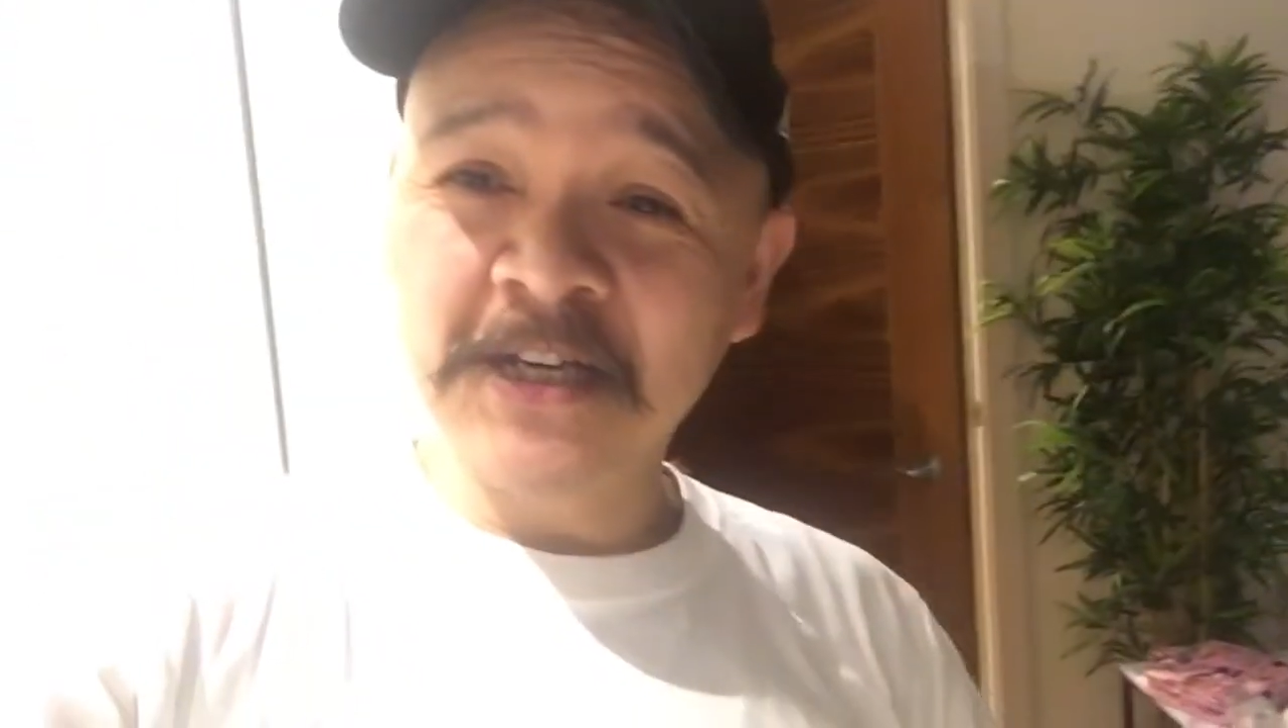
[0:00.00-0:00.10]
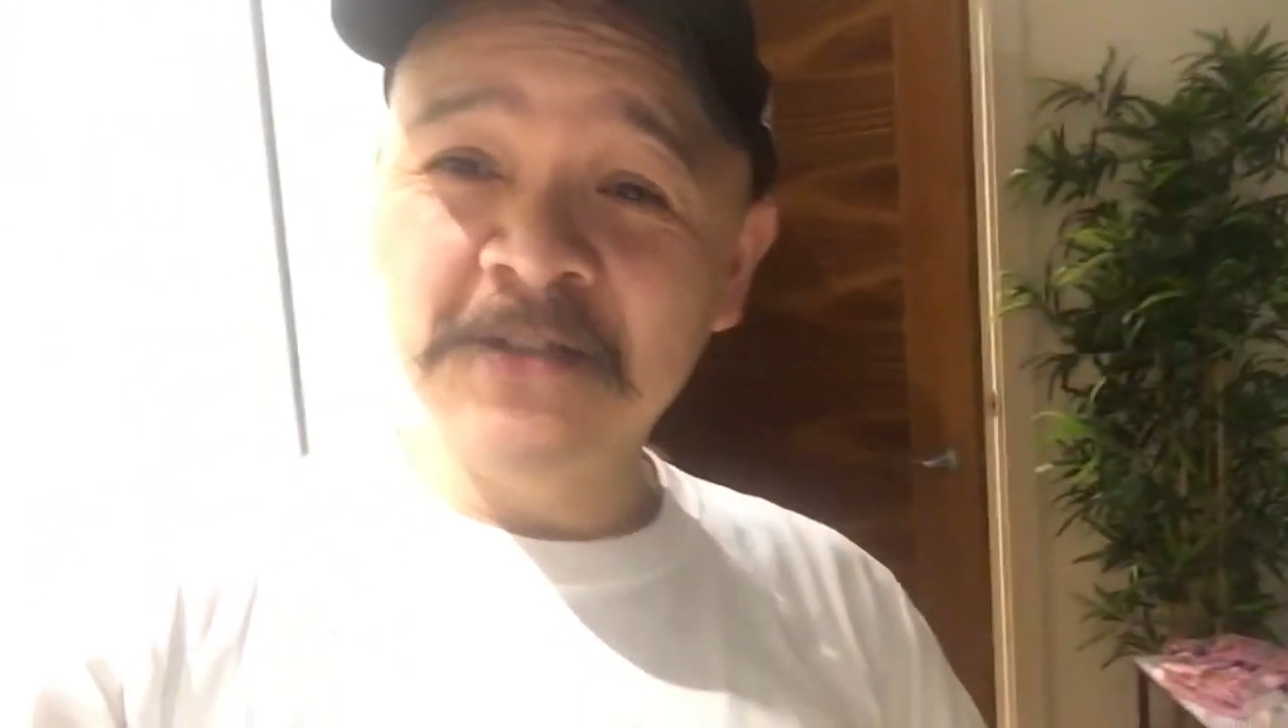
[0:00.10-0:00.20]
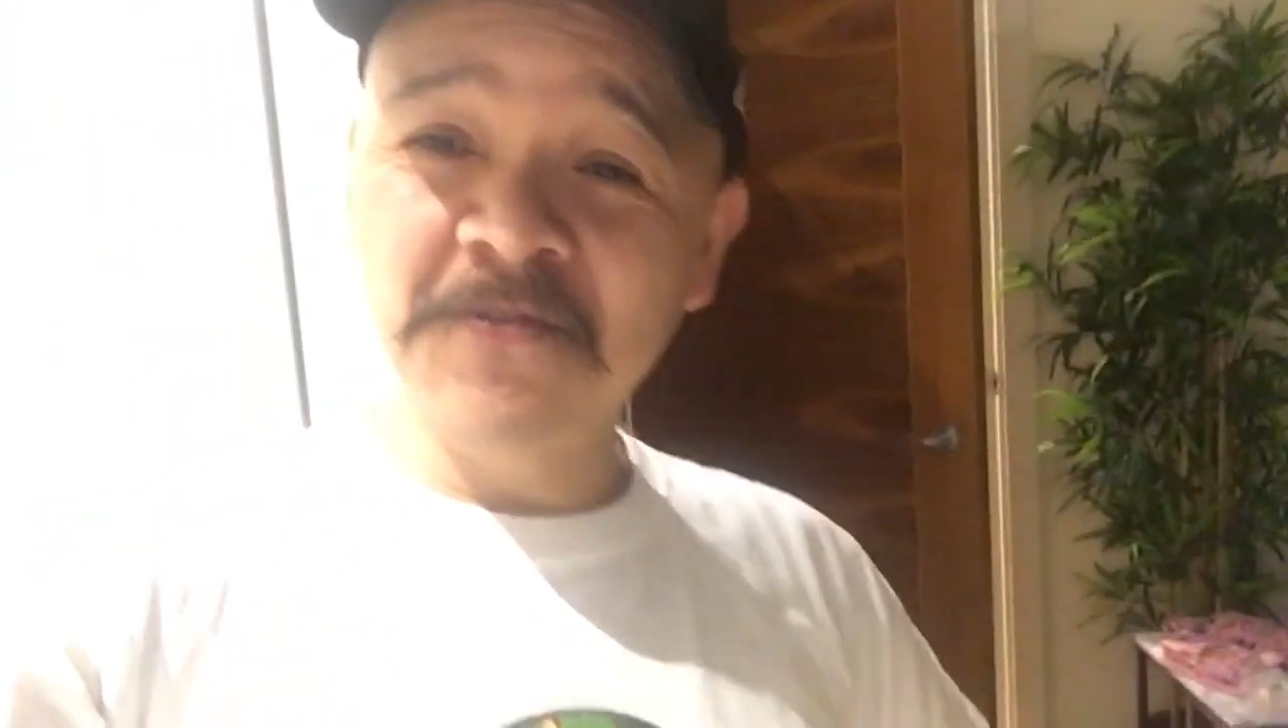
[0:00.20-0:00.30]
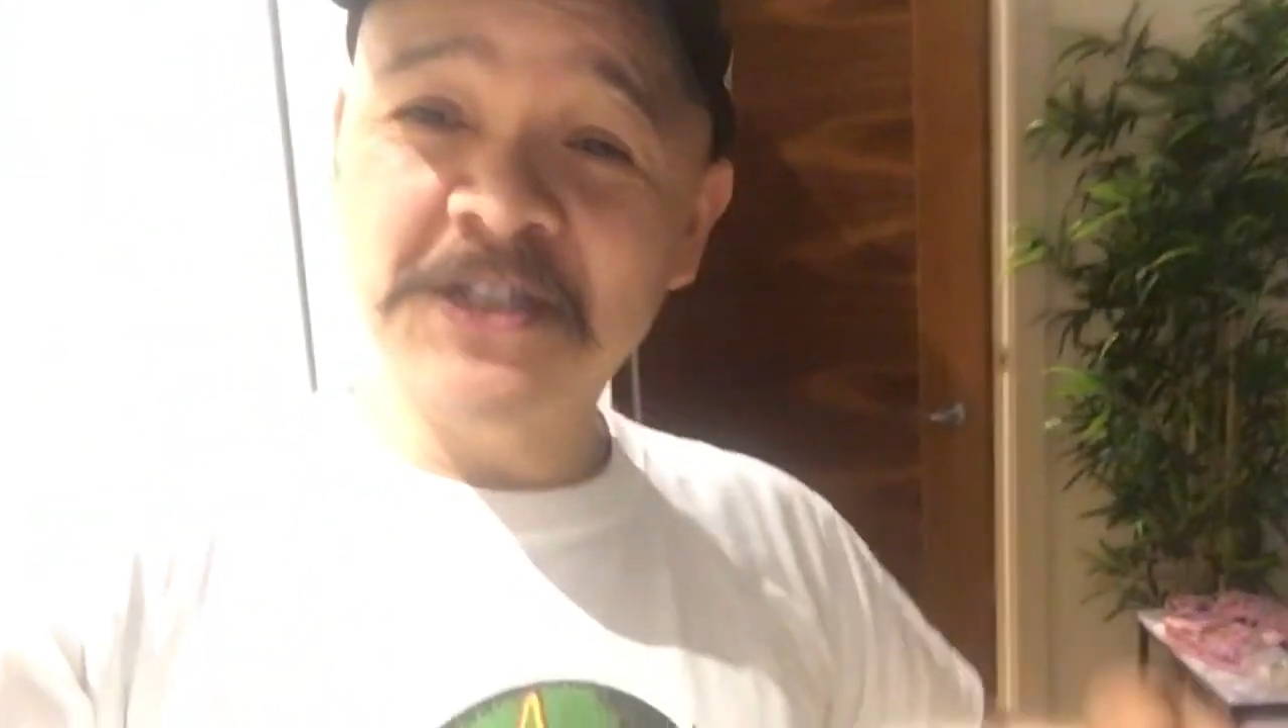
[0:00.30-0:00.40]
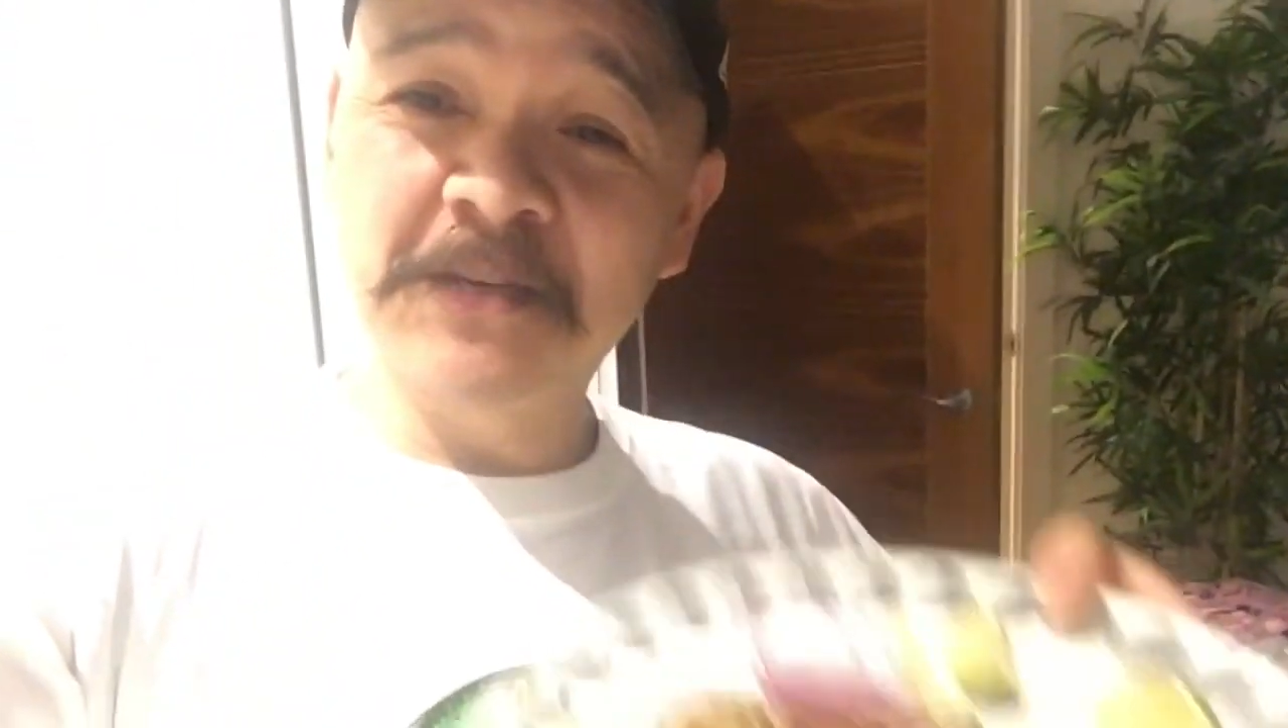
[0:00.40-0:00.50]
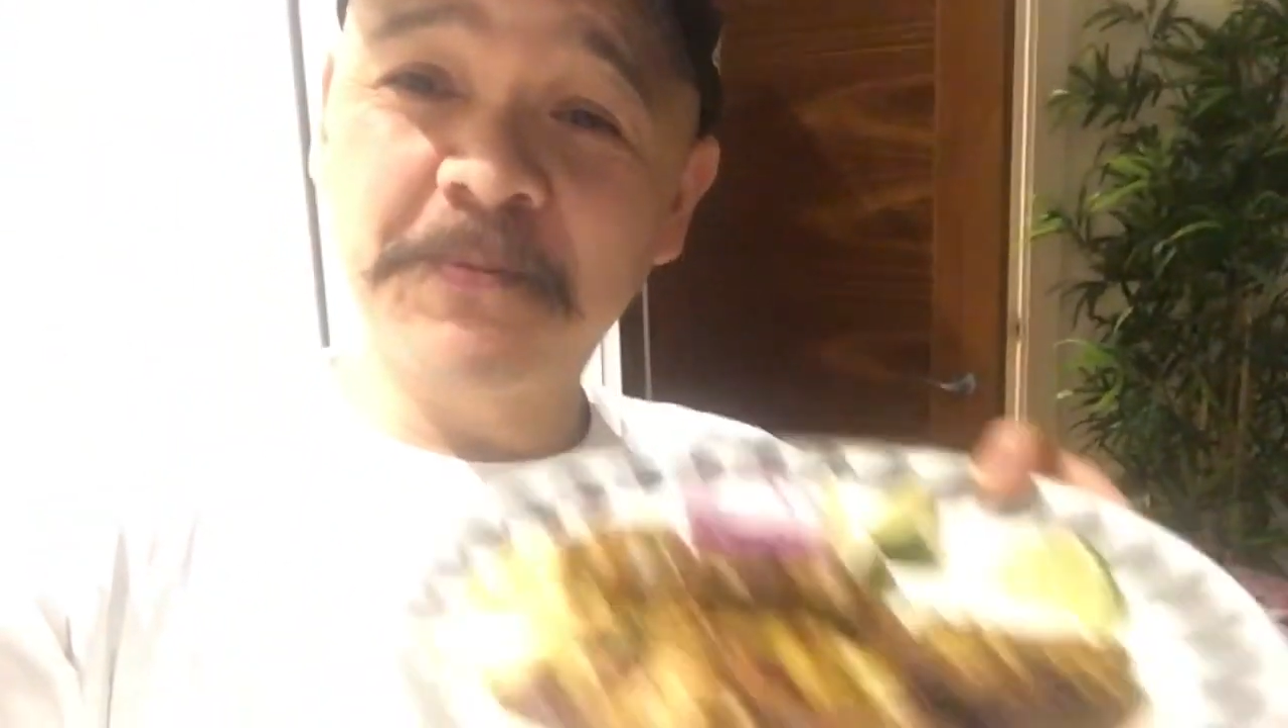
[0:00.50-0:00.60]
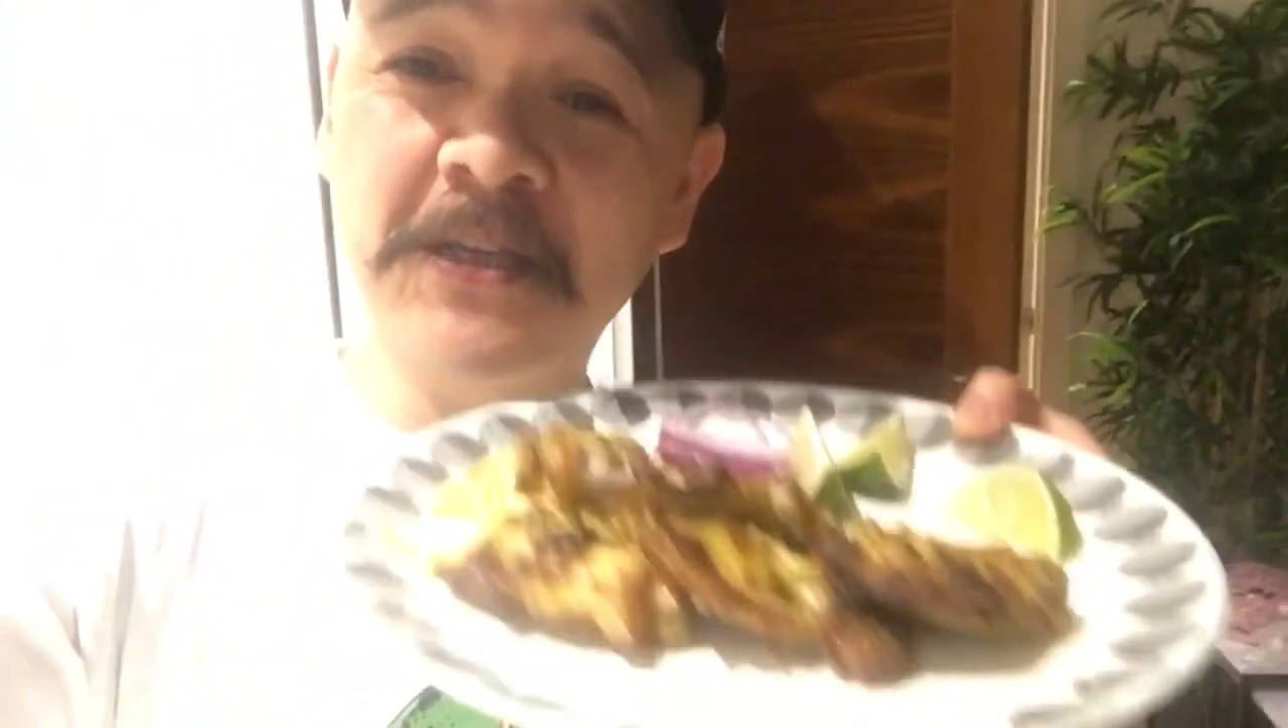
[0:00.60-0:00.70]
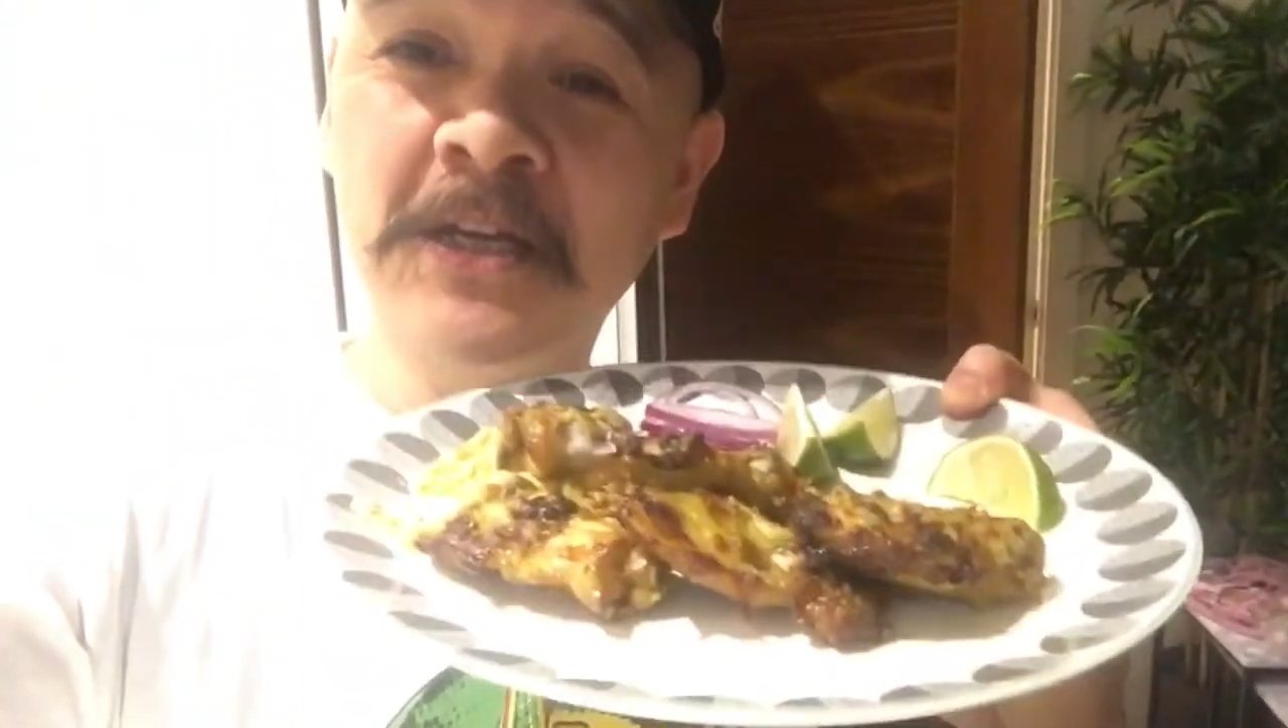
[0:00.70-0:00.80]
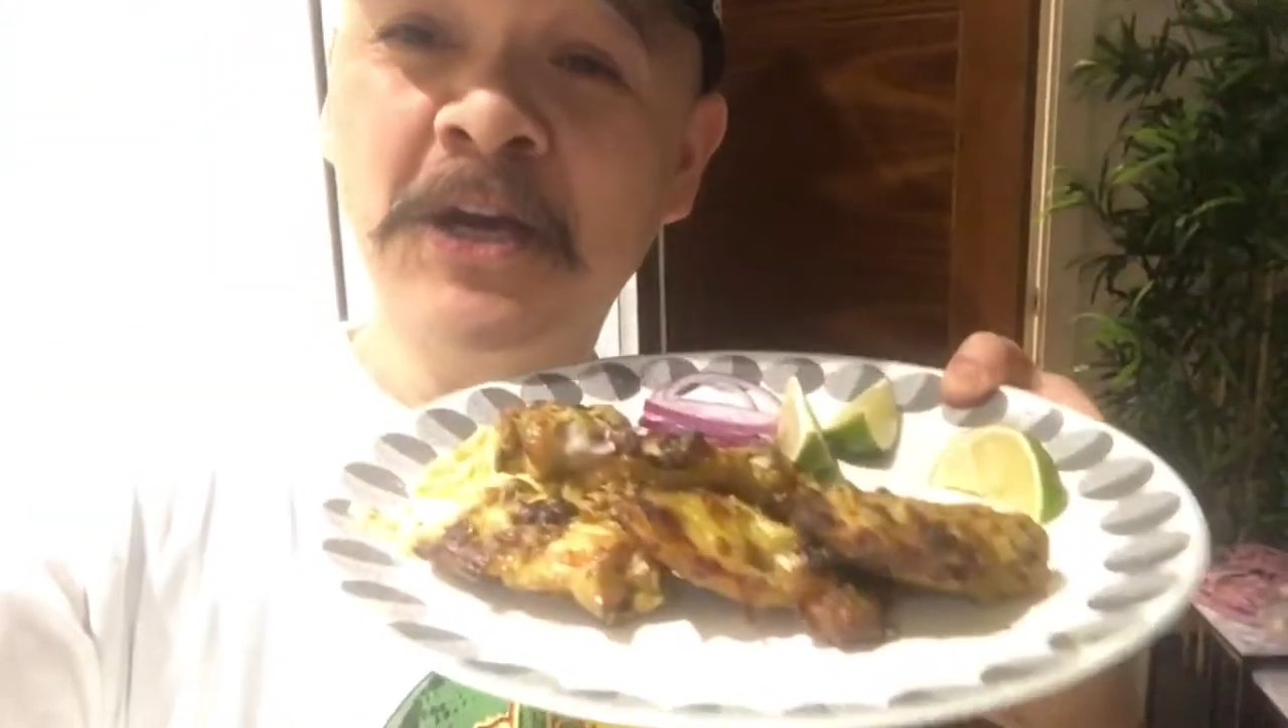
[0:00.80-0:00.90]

recipe.